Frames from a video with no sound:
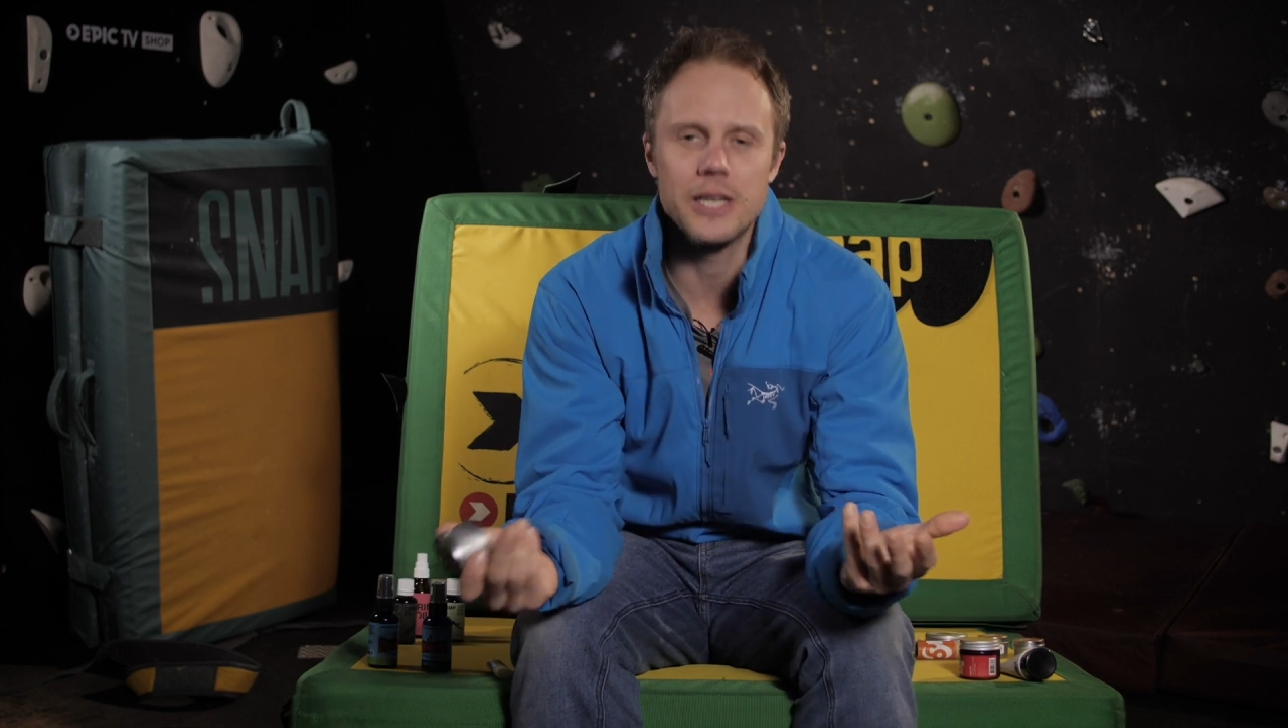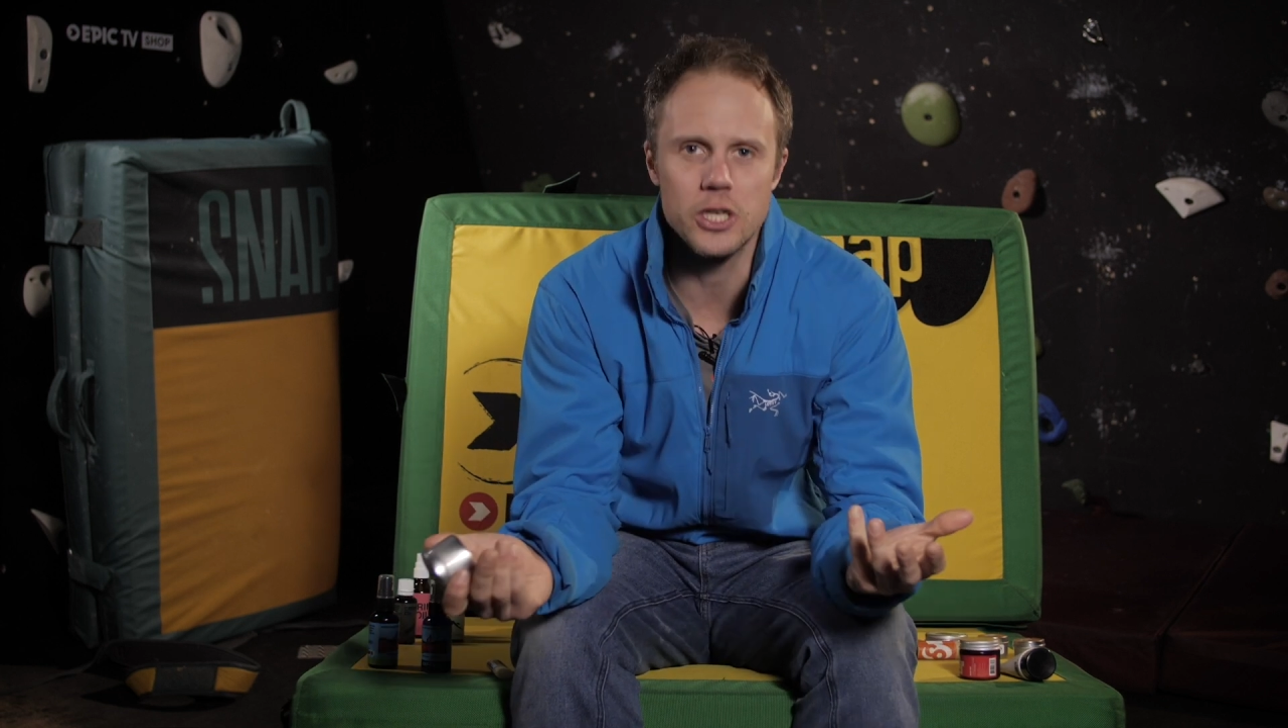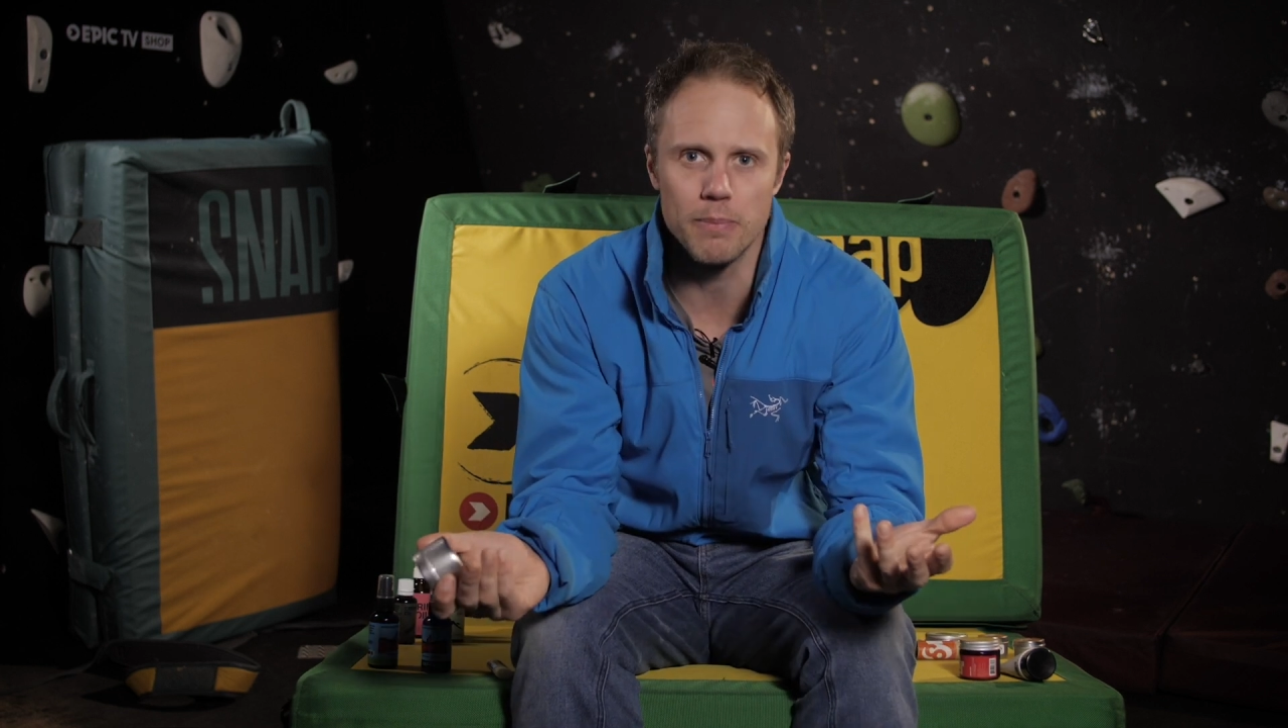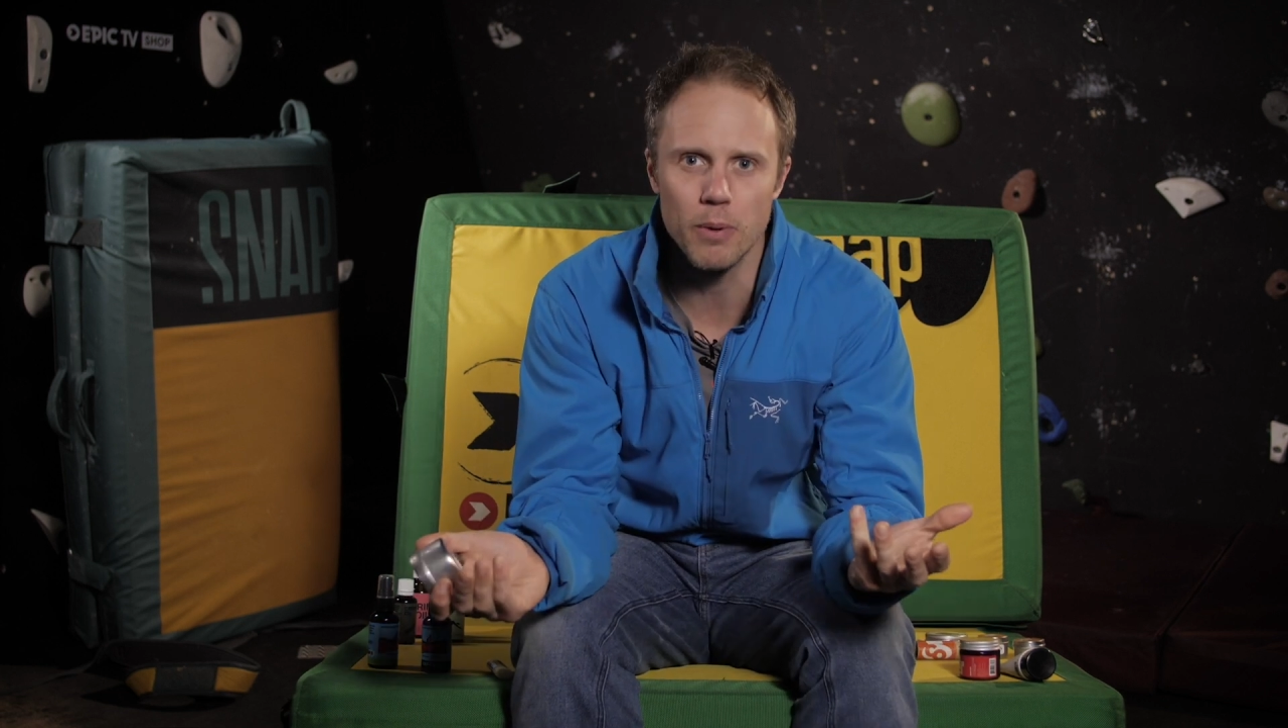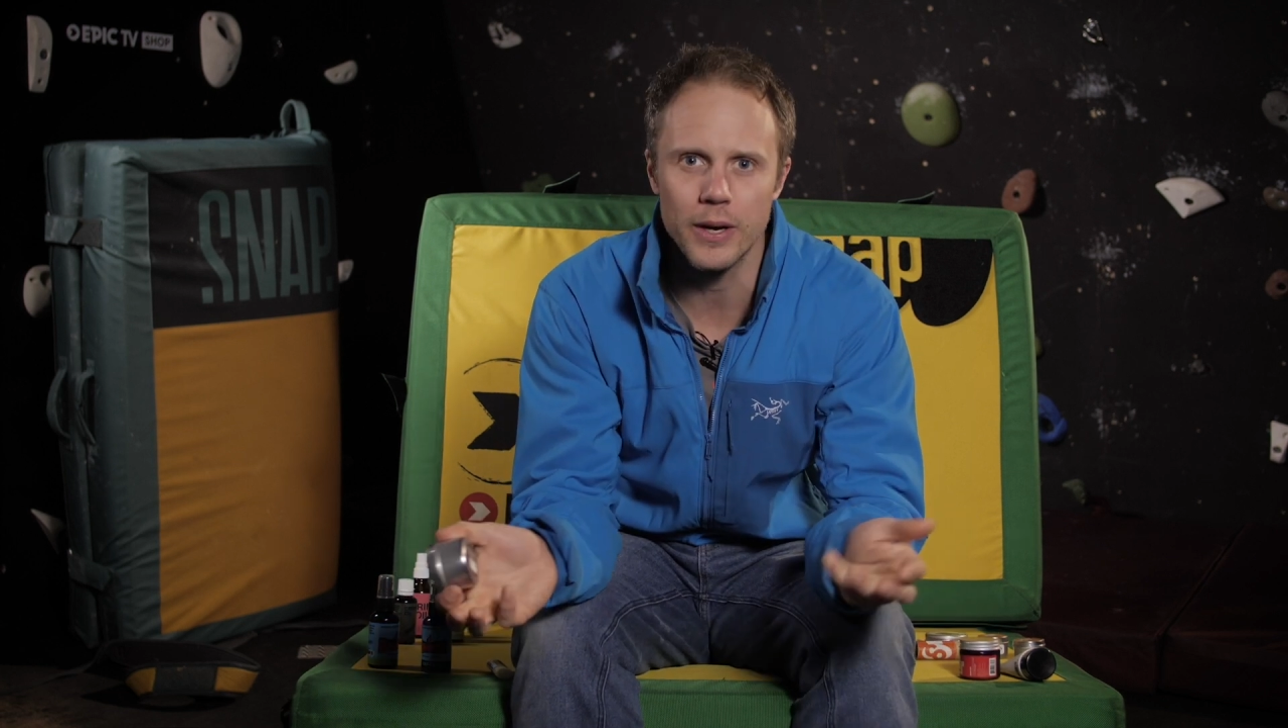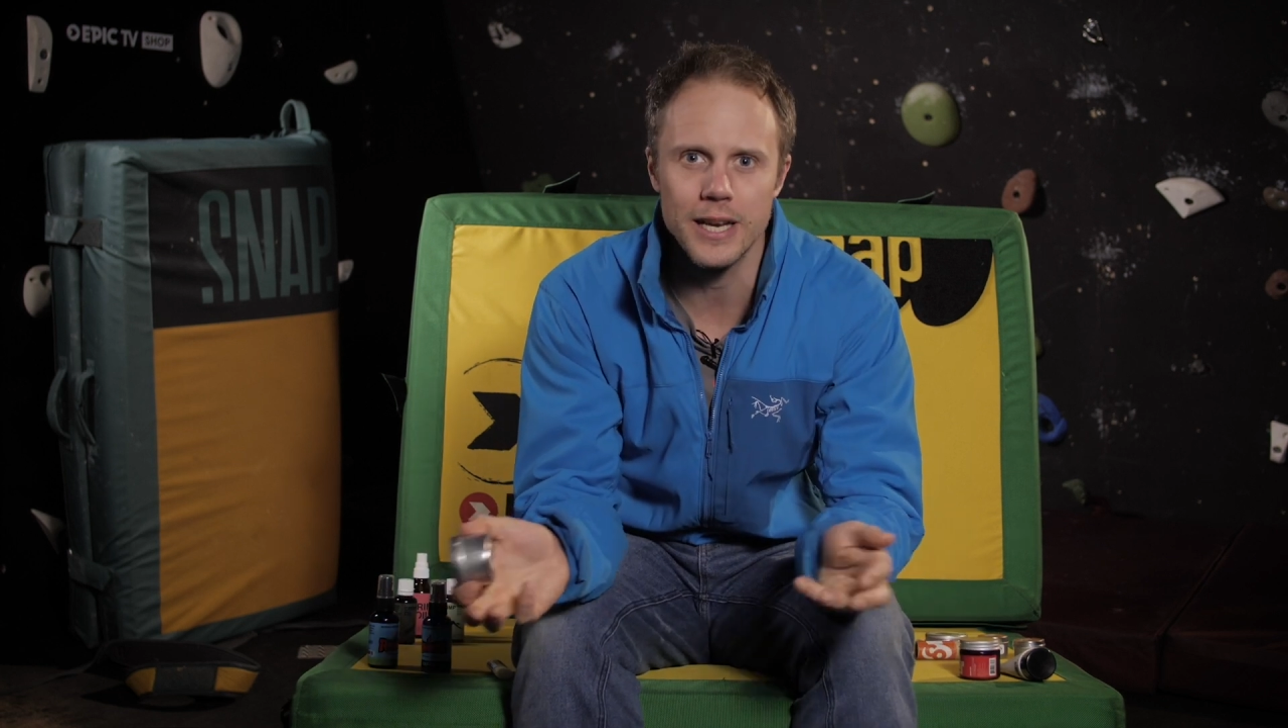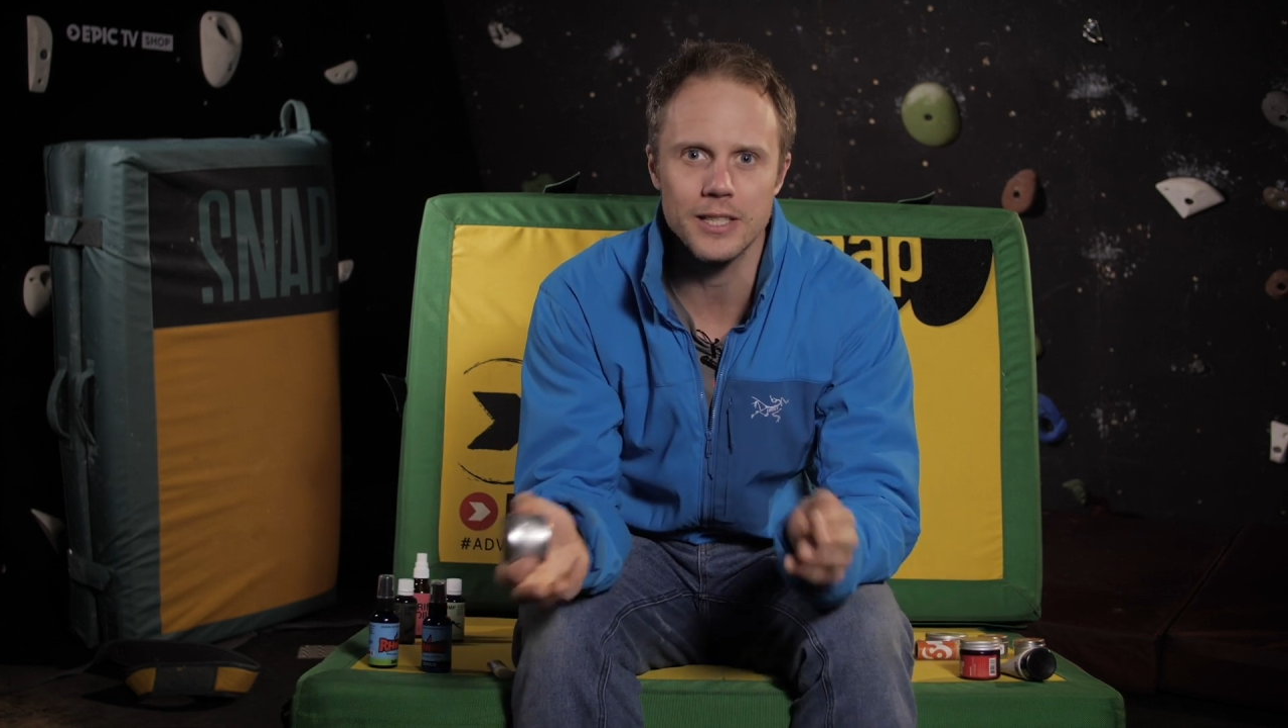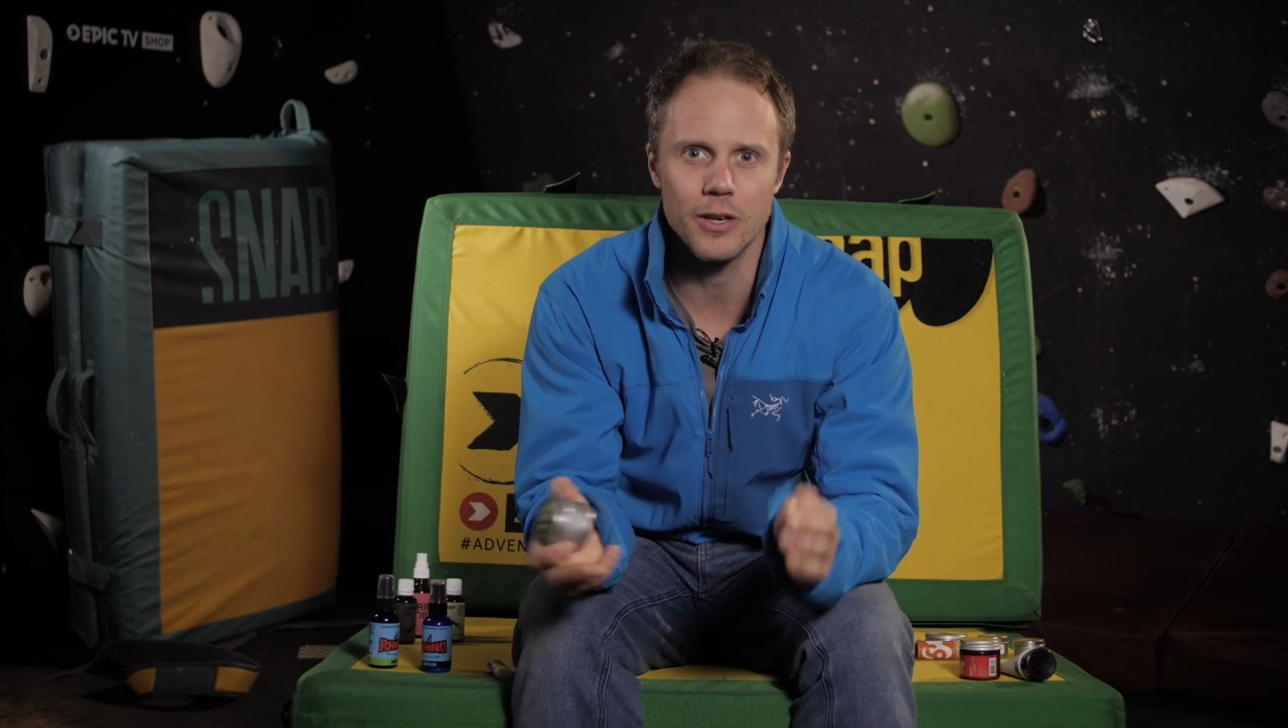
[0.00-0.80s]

into your body,